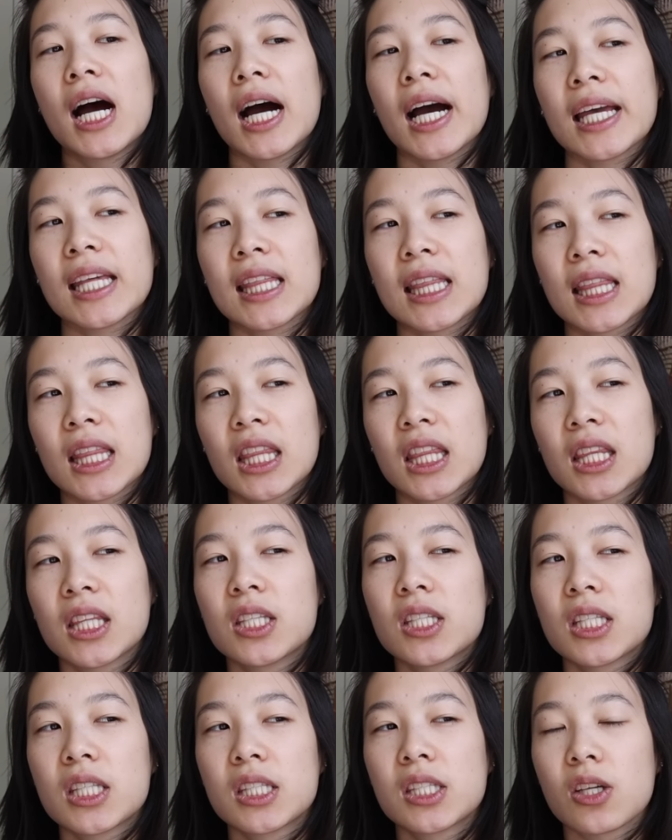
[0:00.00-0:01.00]
I
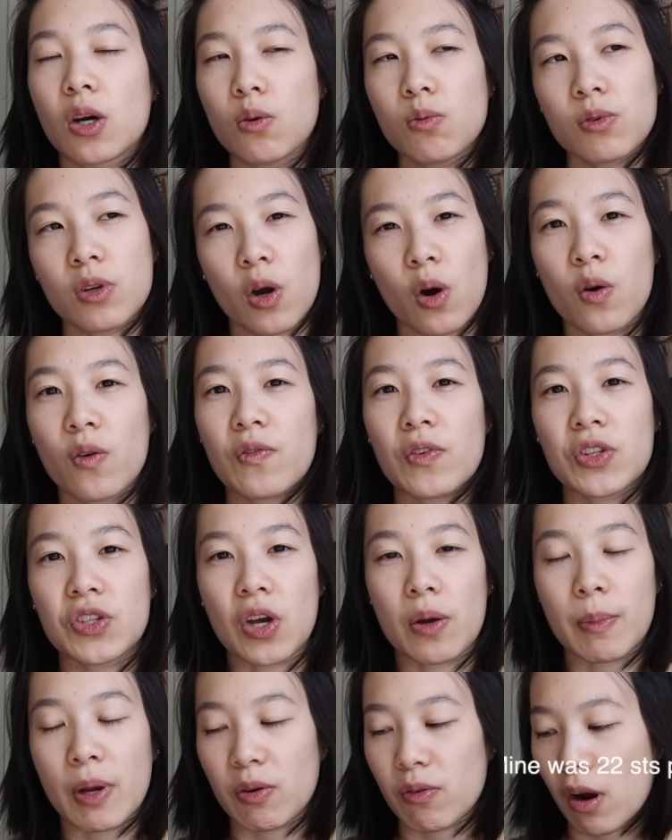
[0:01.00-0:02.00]
don't know if it's
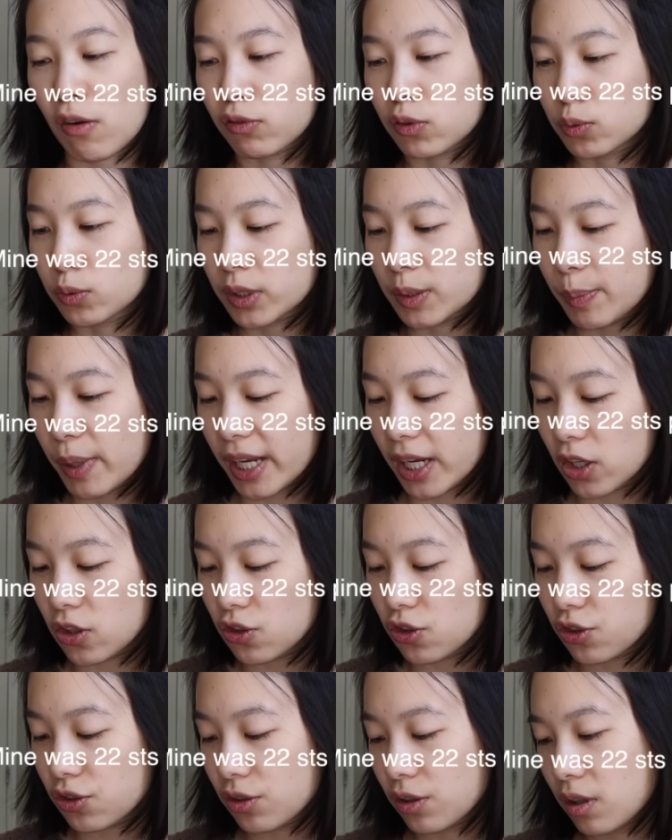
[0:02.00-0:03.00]
on my Ravelry
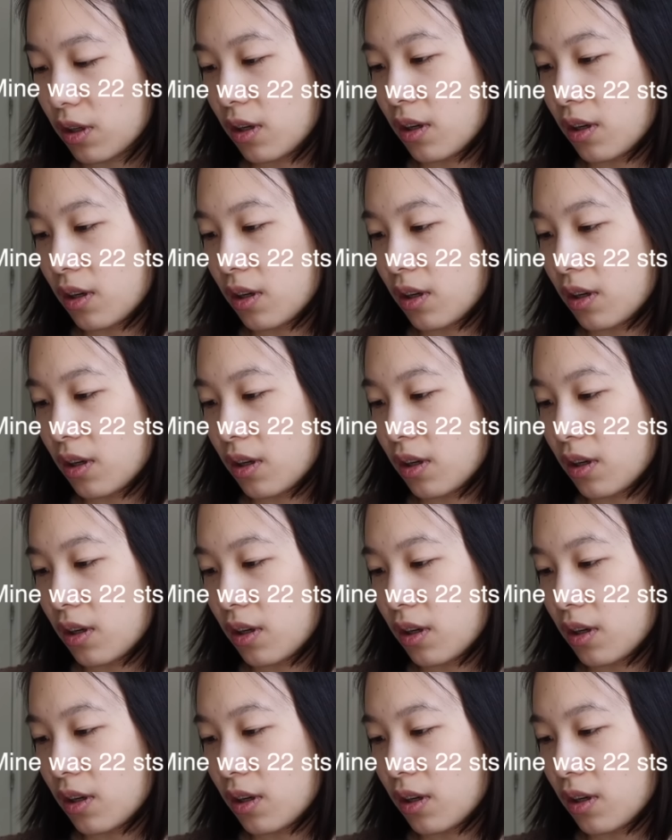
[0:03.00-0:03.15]
page.